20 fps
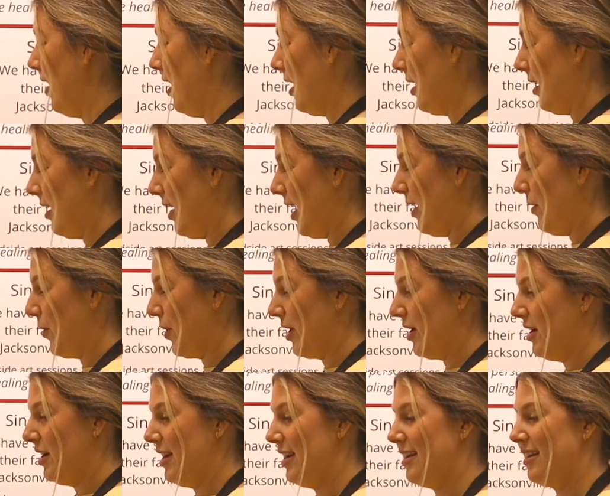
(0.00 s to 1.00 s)
All right, we're going to
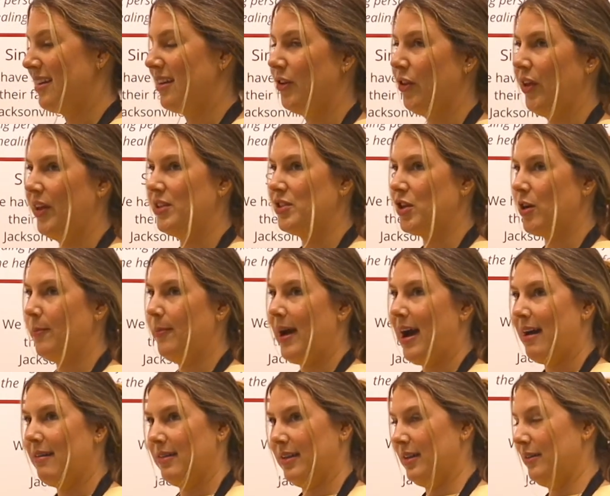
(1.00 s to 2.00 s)
need to cleanse our
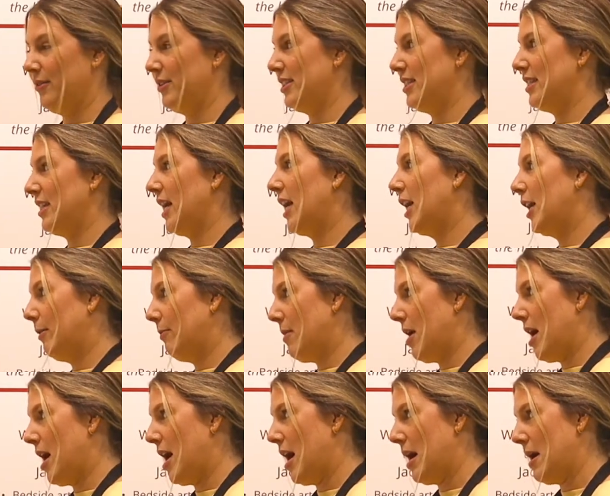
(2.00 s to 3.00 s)
palate with some
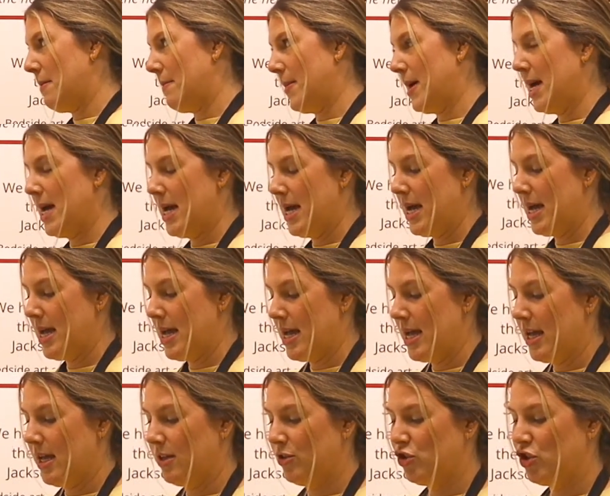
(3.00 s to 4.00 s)

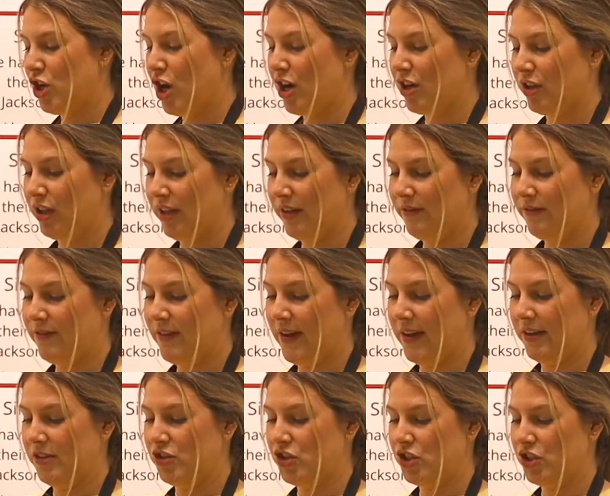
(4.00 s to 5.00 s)
chocolate
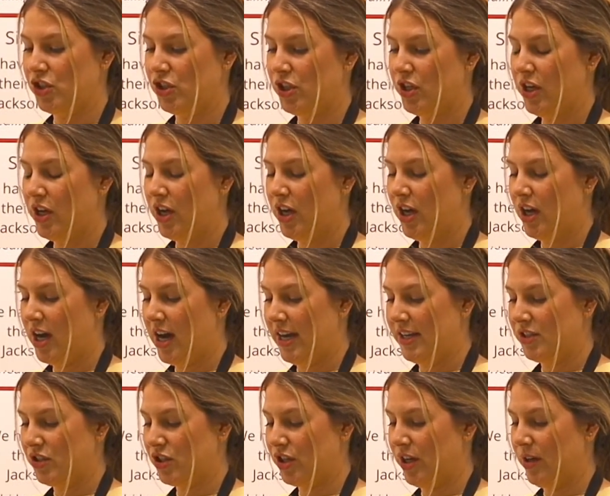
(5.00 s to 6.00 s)
fudge ice
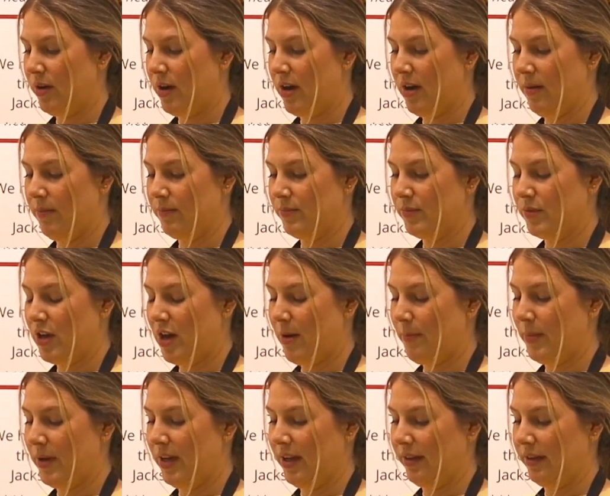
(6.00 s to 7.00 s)
cream
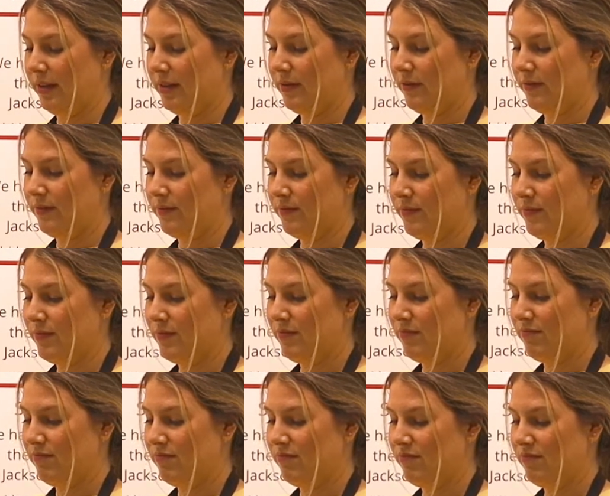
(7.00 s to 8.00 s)
topping
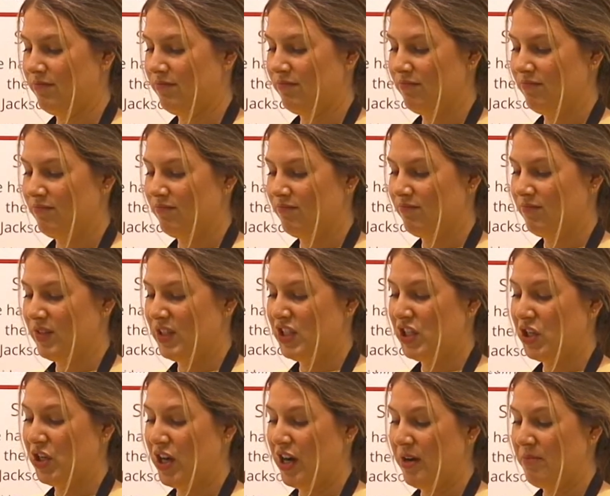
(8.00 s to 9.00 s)

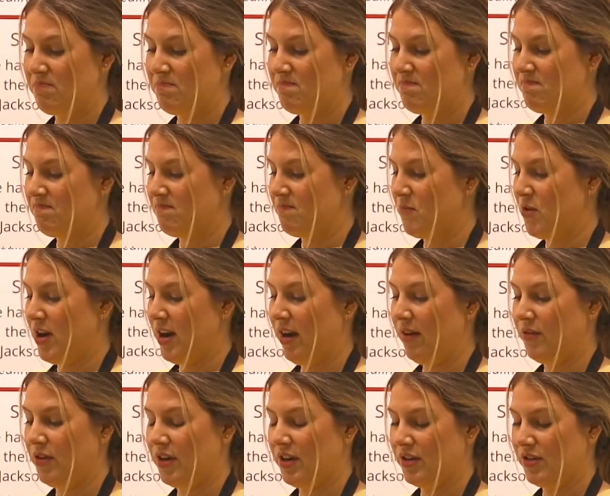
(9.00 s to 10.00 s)
syrup.
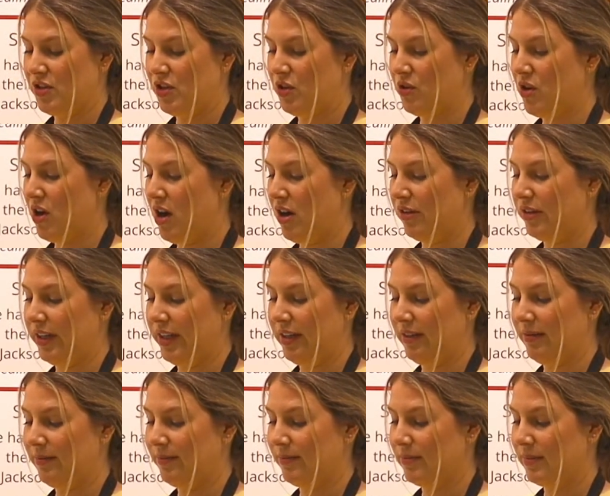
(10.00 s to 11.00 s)
whatever you call it,
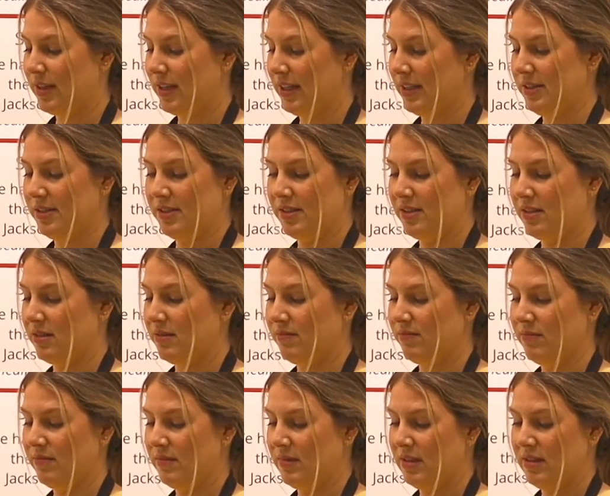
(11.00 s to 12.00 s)
because
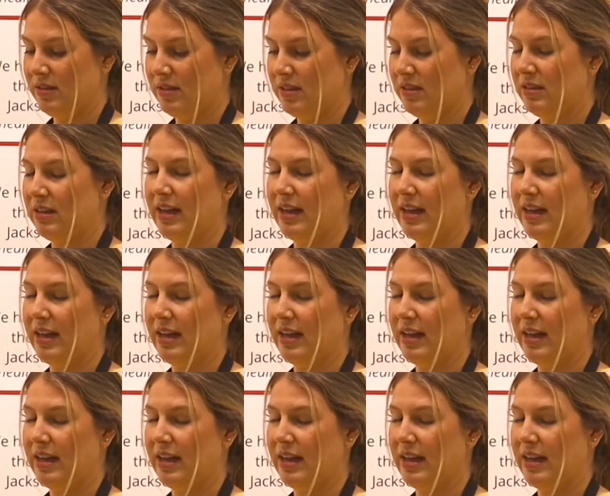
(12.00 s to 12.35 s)
I got to